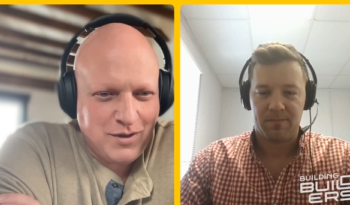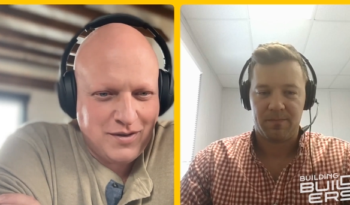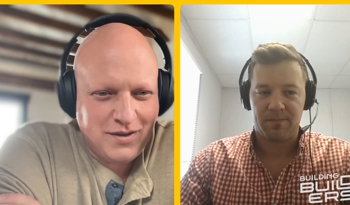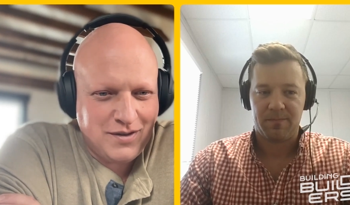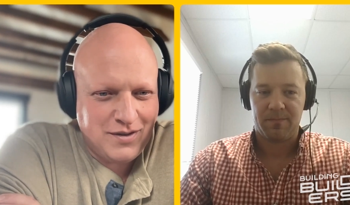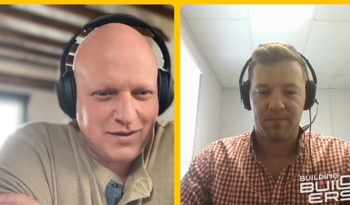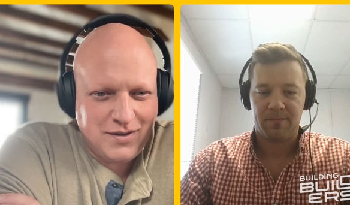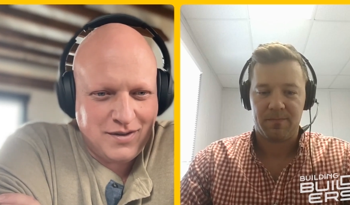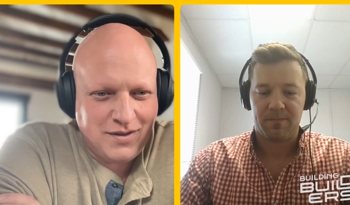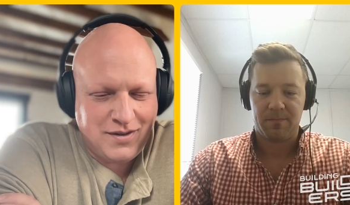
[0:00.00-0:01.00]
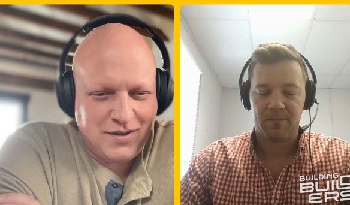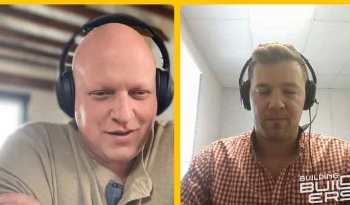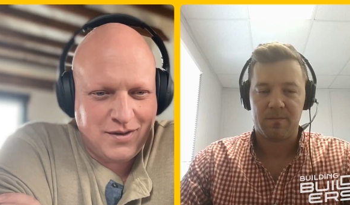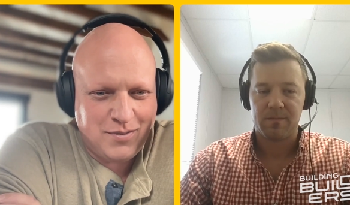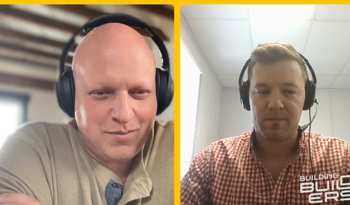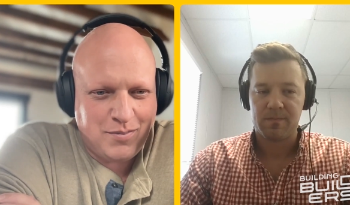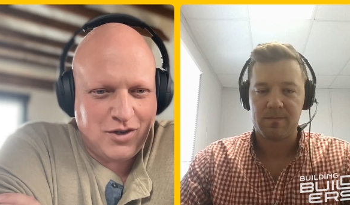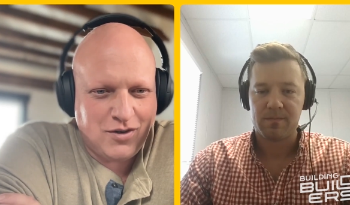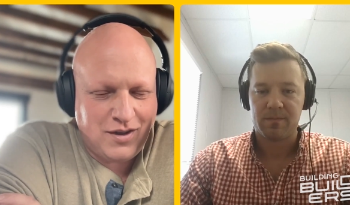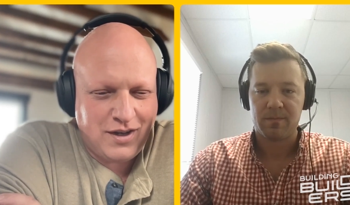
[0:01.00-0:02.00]
Speaker 1: to, you know, make
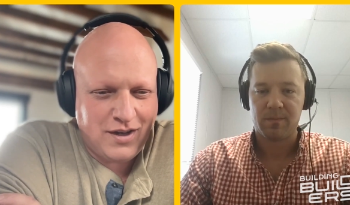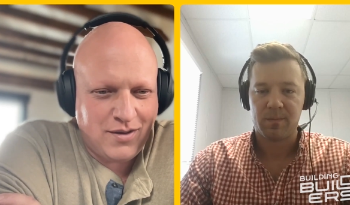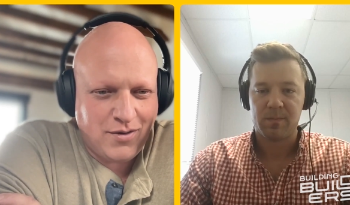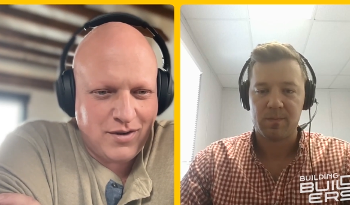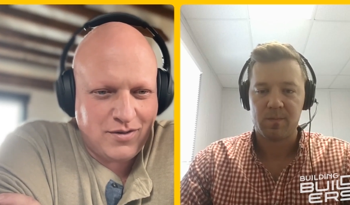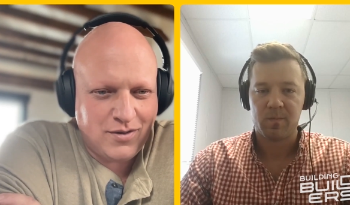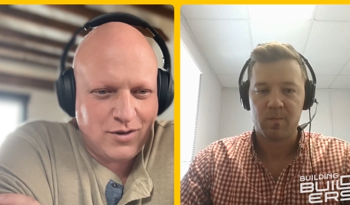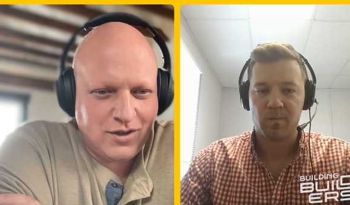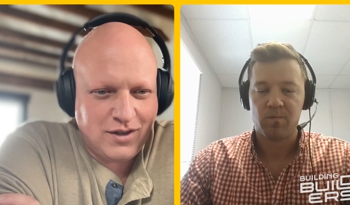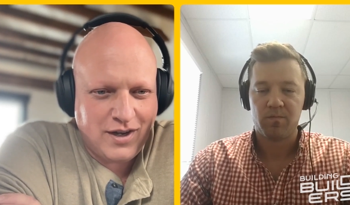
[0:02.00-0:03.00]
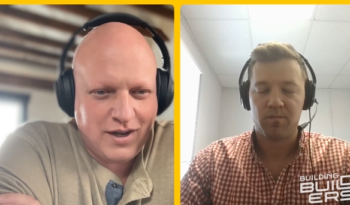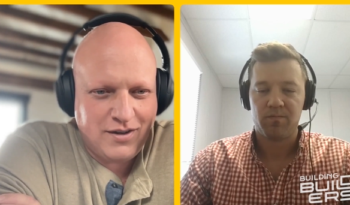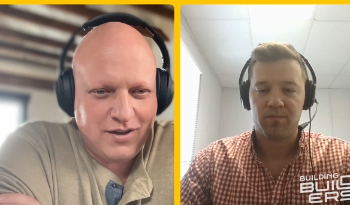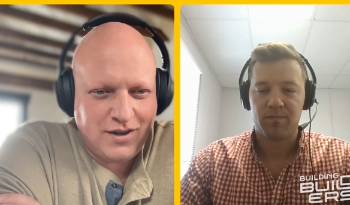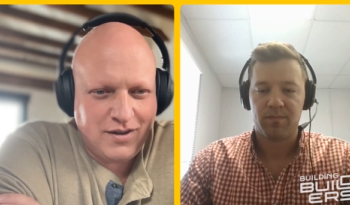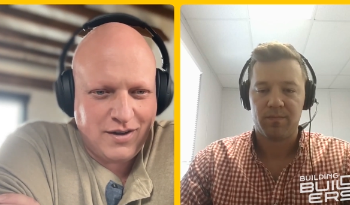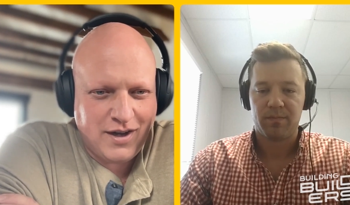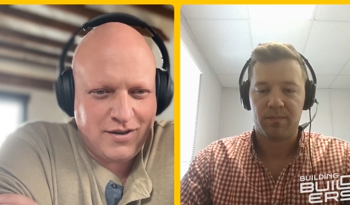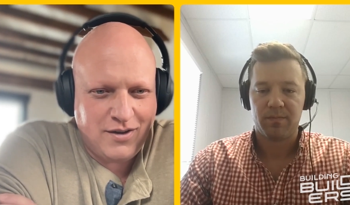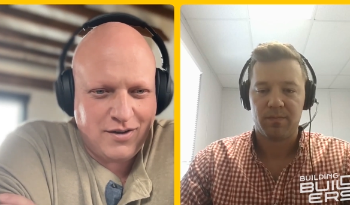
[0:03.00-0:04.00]
sure that you had the right solution? How did you, how
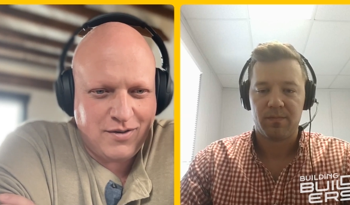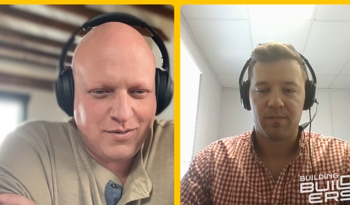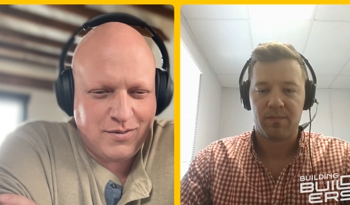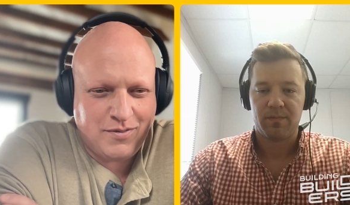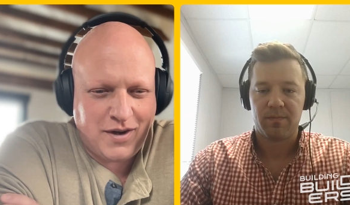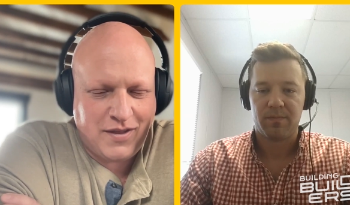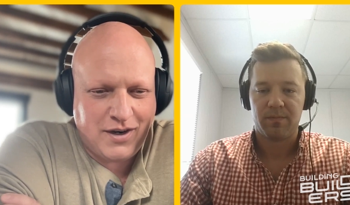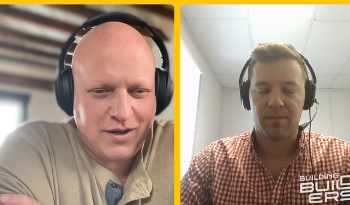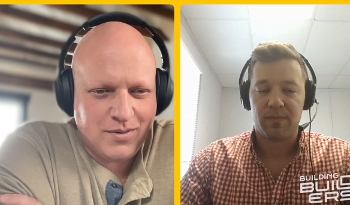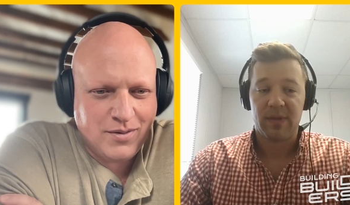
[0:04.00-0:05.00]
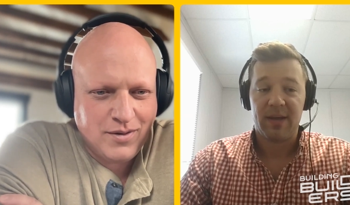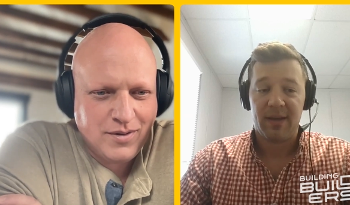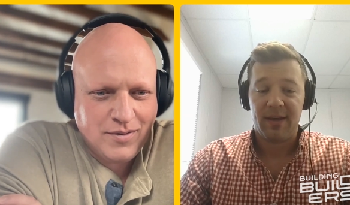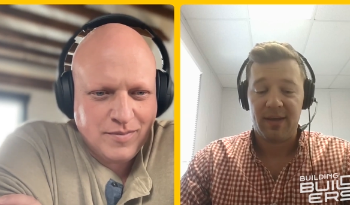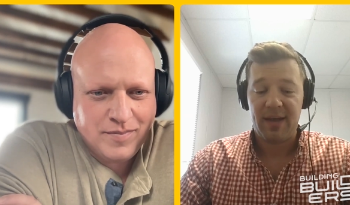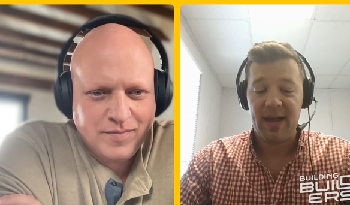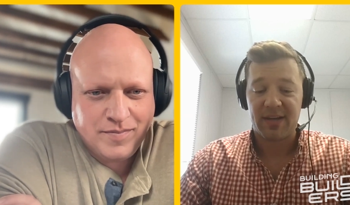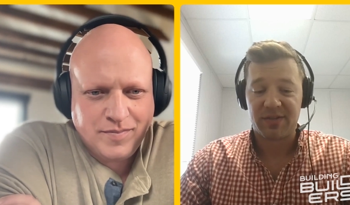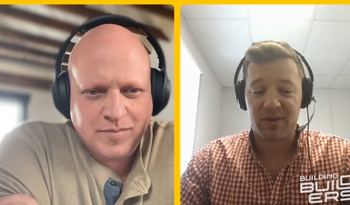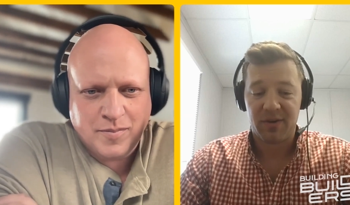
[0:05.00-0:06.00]
do you find that out?
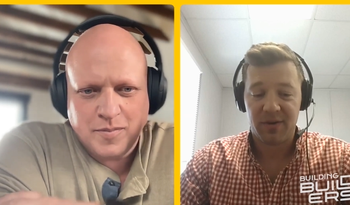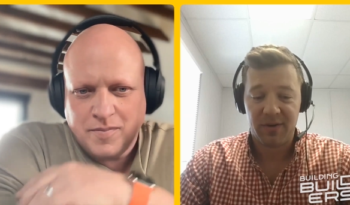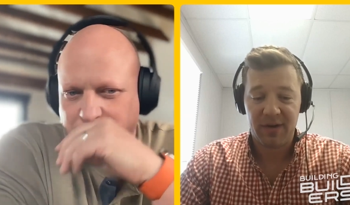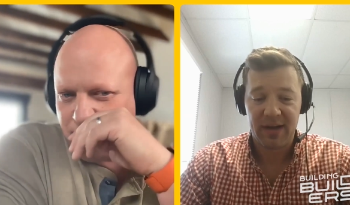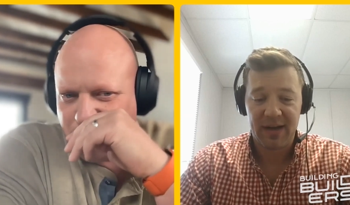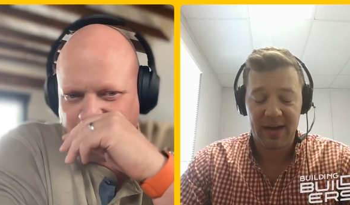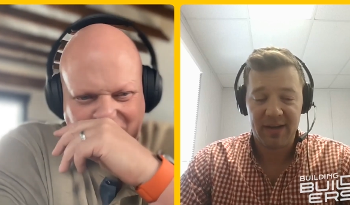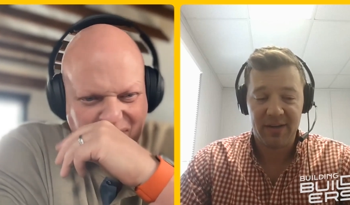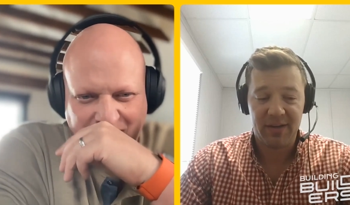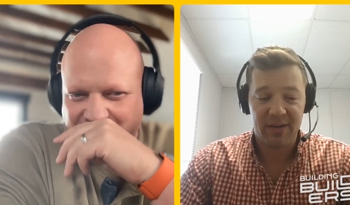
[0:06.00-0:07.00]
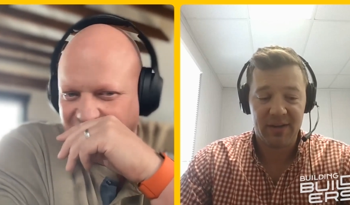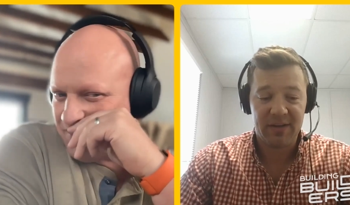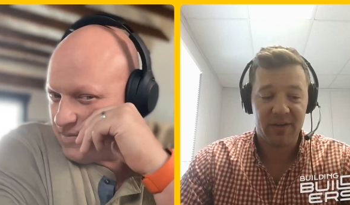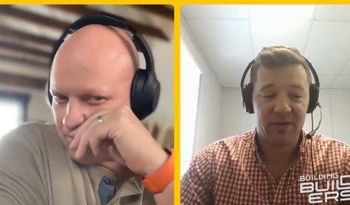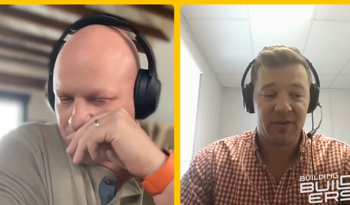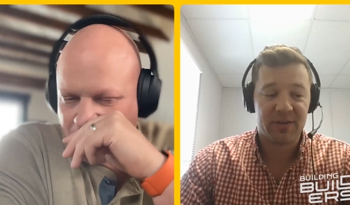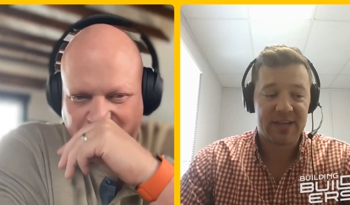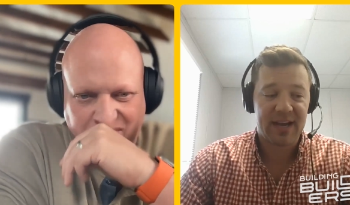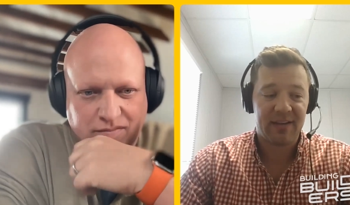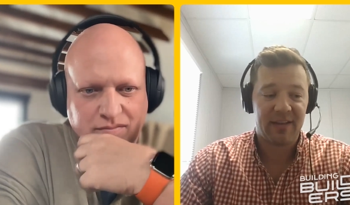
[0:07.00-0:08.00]
Speaker 2: Yeah, so uh, you,
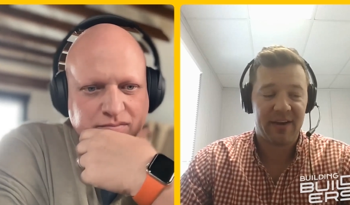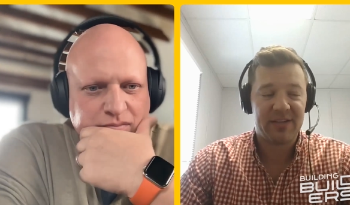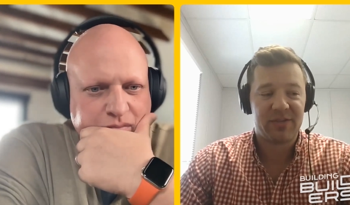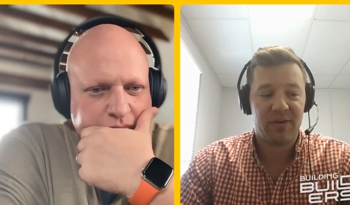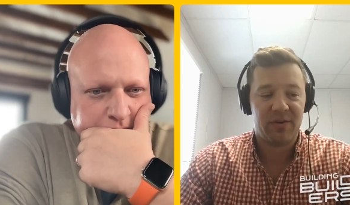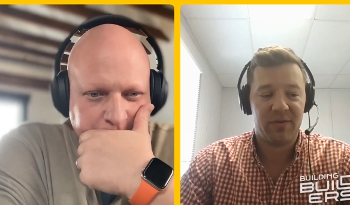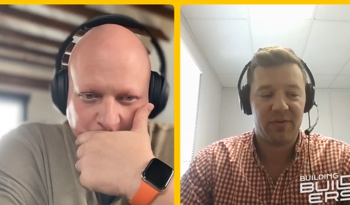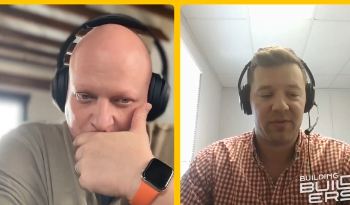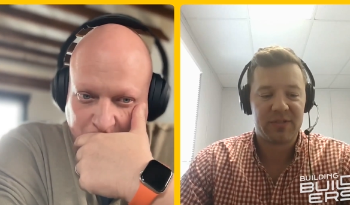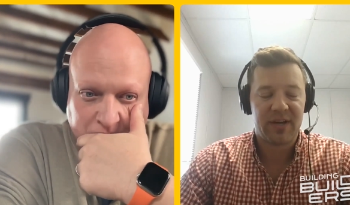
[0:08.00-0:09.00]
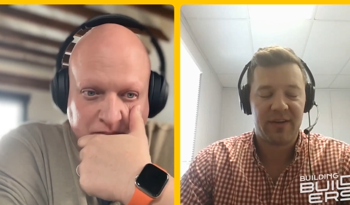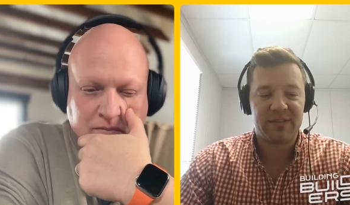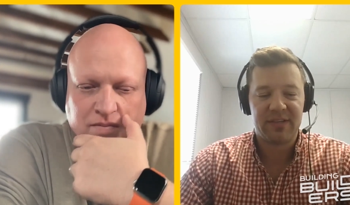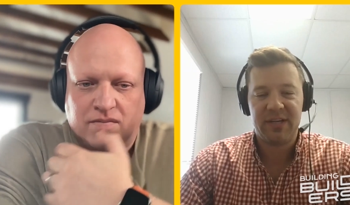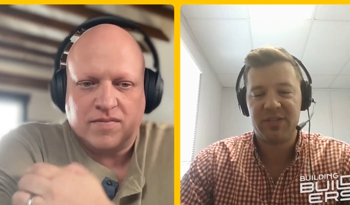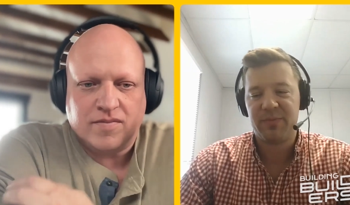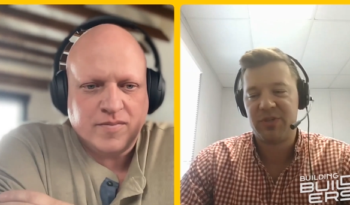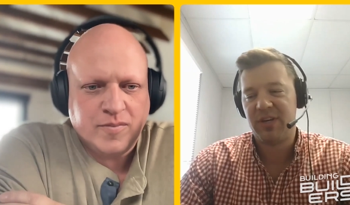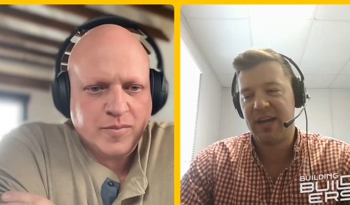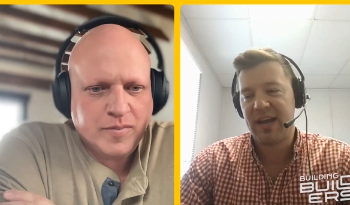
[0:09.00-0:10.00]
you're exactly right. So there's obviously
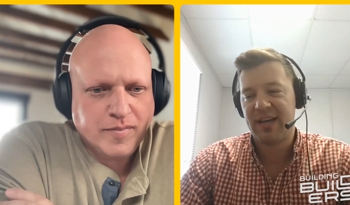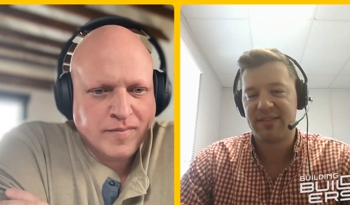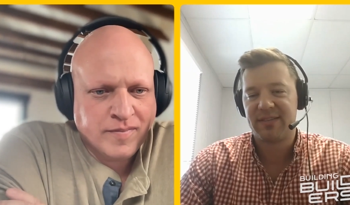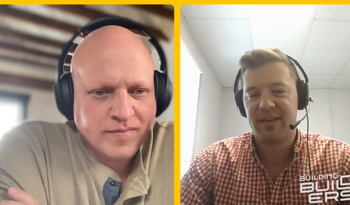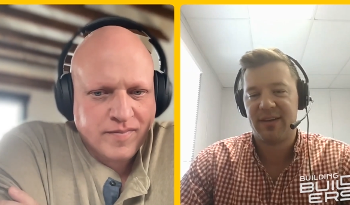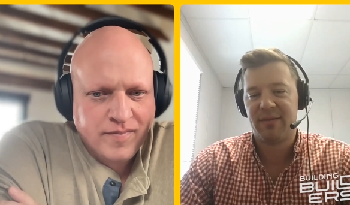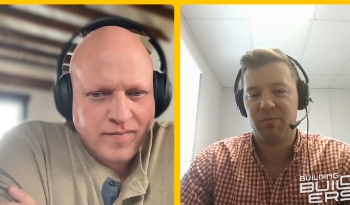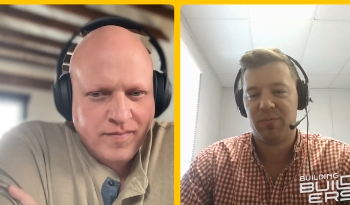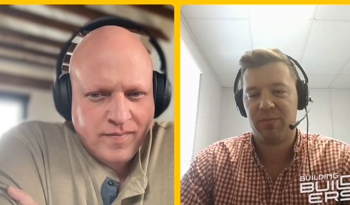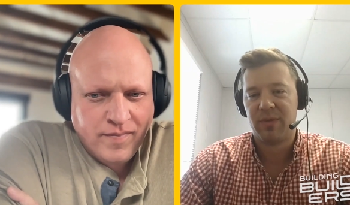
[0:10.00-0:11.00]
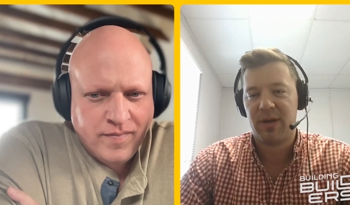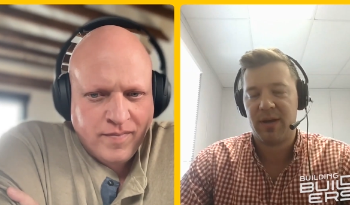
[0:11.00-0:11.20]
each machine has um,